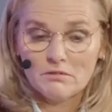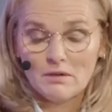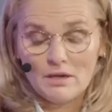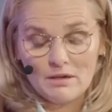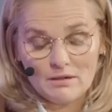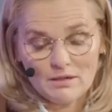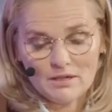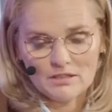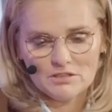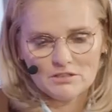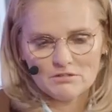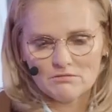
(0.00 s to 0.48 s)

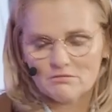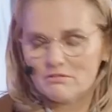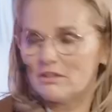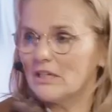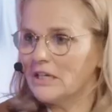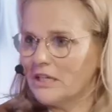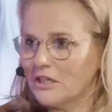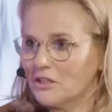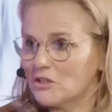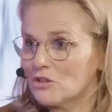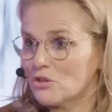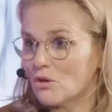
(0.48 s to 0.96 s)
I actually
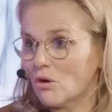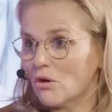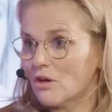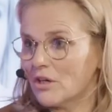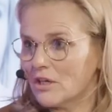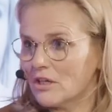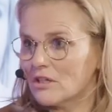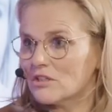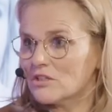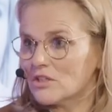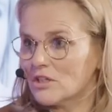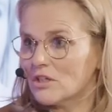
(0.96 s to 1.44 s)
really
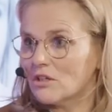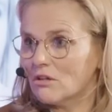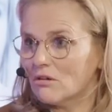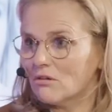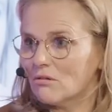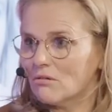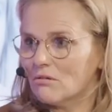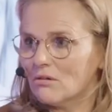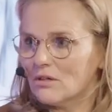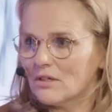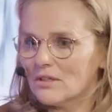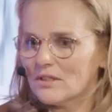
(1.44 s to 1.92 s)
enjoyed it
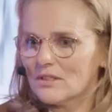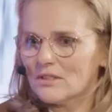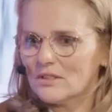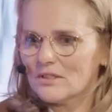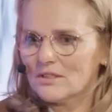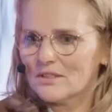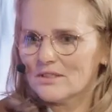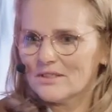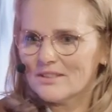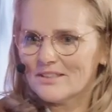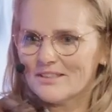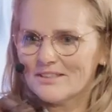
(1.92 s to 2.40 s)
too.
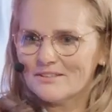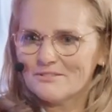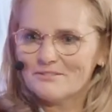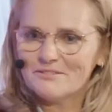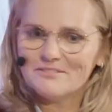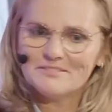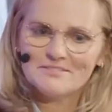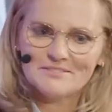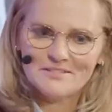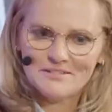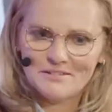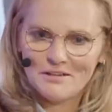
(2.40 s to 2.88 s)

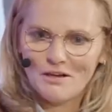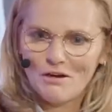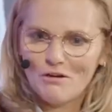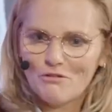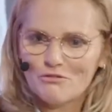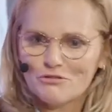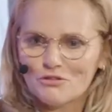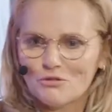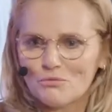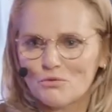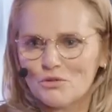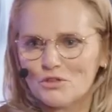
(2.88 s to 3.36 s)
And
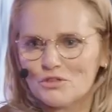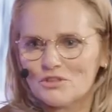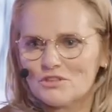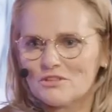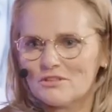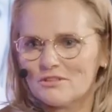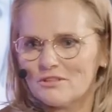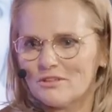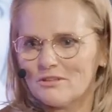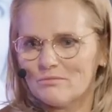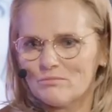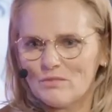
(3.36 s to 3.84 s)

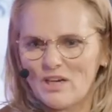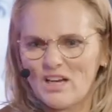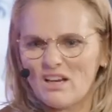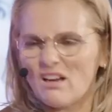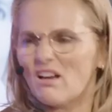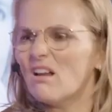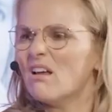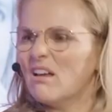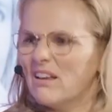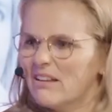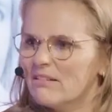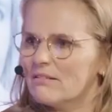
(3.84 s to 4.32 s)
afterwards, I
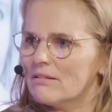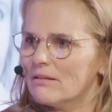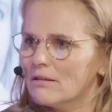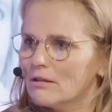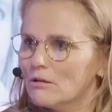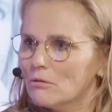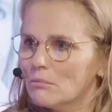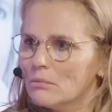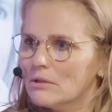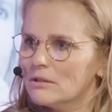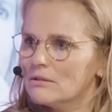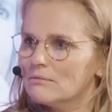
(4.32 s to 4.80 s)
got hit a
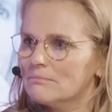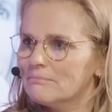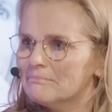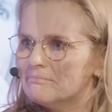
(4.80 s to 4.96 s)
little bit.